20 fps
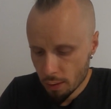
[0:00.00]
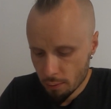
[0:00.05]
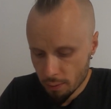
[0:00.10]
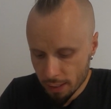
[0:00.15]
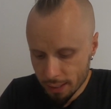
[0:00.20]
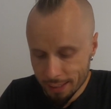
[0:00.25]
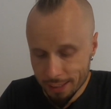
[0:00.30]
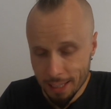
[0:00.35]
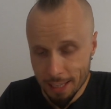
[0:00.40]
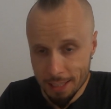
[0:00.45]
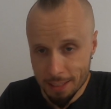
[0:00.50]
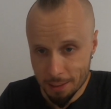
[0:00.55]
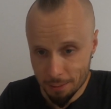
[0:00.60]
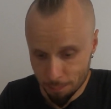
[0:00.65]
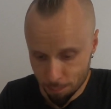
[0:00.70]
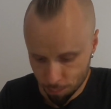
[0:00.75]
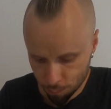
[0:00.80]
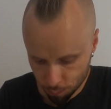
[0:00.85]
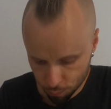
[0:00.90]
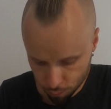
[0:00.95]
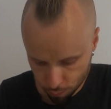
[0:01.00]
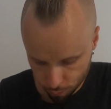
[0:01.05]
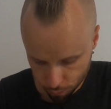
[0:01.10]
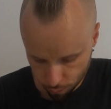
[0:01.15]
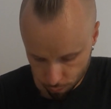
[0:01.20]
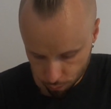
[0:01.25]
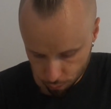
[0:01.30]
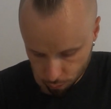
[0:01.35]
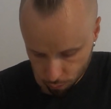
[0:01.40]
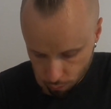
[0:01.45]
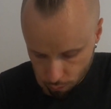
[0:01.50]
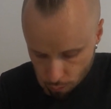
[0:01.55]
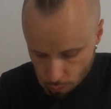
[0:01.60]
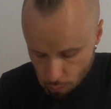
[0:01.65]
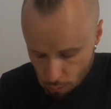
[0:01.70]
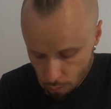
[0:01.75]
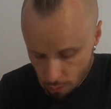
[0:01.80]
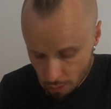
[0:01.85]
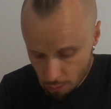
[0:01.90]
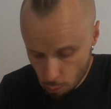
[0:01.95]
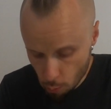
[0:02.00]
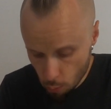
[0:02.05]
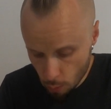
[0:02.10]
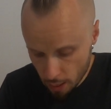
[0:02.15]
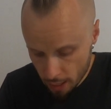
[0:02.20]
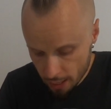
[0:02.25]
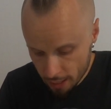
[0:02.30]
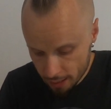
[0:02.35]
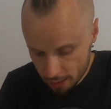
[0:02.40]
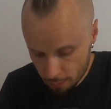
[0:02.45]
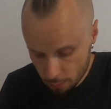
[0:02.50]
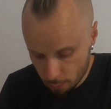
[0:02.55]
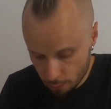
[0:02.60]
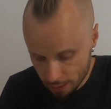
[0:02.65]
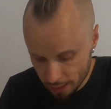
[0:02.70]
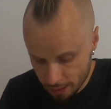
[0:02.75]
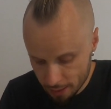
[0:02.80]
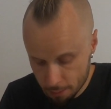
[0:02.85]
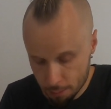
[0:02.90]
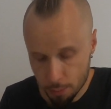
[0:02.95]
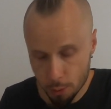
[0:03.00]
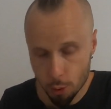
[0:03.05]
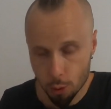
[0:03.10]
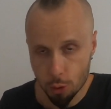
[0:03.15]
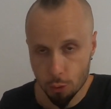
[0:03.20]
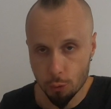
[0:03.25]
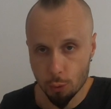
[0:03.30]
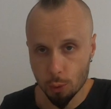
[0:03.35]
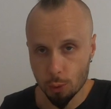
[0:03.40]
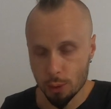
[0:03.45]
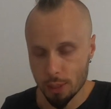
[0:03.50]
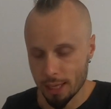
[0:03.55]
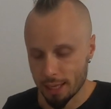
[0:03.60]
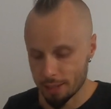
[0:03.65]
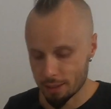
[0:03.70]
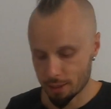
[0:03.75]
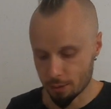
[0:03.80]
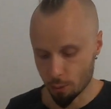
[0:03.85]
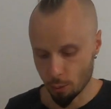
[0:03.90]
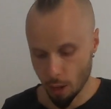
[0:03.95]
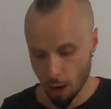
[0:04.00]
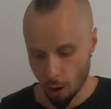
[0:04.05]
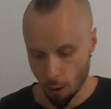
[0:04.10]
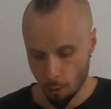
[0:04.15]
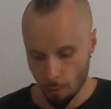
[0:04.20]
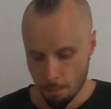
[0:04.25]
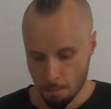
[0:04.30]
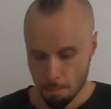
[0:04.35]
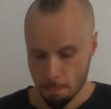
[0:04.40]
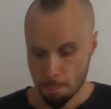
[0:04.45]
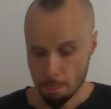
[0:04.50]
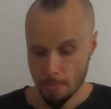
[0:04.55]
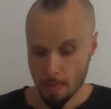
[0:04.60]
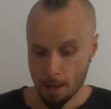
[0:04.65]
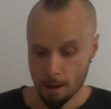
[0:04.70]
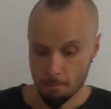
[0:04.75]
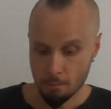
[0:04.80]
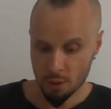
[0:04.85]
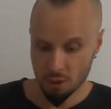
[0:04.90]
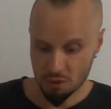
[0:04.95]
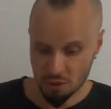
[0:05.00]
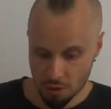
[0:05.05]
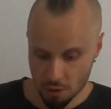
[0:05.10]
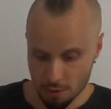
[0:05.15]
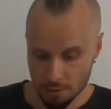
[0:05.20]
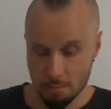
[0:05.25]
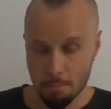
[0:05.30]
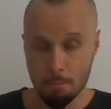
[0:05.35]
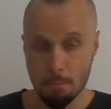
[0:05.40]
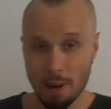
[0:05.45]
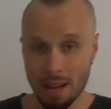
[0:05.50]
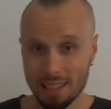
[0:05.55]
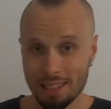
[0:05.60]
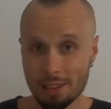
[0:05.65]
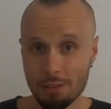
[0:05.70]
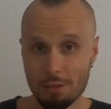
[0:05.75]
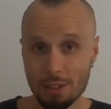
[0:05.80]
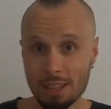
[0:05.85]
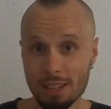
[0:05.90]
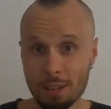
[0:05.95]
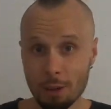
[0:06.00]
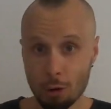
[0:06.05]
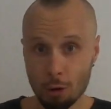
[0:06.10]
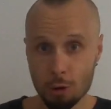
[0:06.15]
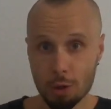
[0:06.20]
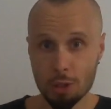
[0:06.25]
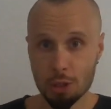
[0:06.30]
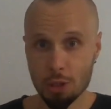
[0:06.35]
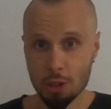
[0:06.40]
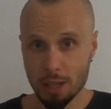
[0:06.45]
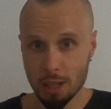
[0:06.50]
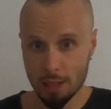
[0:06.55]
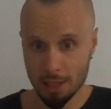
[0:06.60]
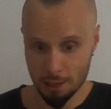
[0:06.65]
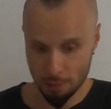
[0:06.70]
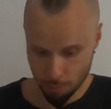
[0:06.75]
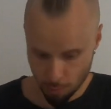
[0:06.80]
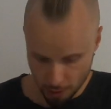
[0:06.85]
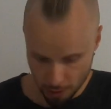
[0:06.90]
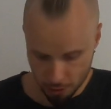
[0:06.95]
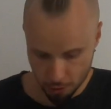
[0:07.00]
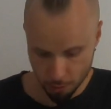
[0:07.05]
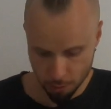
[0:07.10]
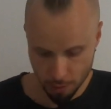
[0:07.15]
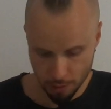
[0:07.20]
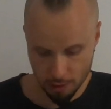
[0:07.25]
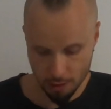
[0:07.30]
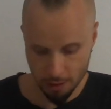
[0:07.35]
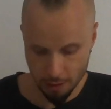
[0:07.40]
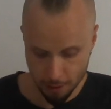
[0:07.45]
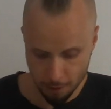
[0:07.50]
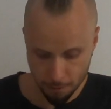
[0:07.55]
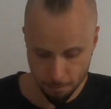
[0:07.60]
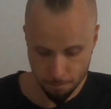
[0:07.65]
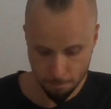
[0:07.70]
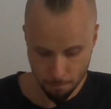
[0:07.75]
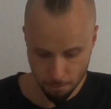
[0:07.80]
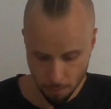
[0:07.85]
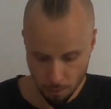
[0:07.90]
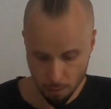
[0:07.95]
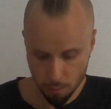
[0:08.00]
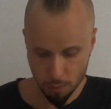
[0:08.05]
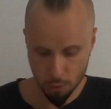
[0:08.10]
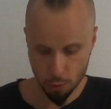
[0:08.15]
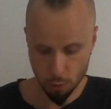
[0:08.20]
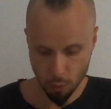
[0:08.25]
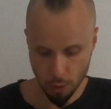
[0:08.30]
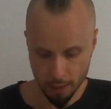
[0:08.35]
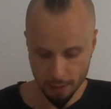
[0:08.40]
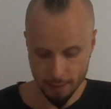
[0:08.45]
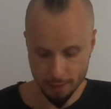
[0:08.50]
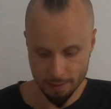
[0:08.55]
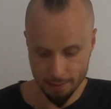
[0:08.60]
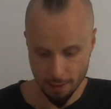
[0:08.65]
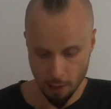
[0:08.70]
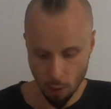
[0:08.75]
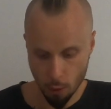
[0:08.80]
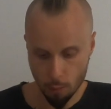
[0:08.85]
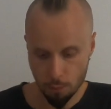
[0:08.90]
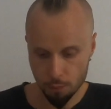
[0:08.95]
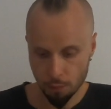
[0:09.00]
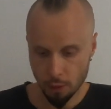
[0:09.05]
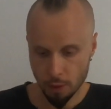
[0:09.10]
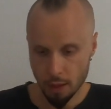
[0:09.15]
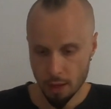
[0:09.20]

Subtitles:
Very nice. Very, very beautiful taste. Wow. It's even better than the original espresso martini. So I guess now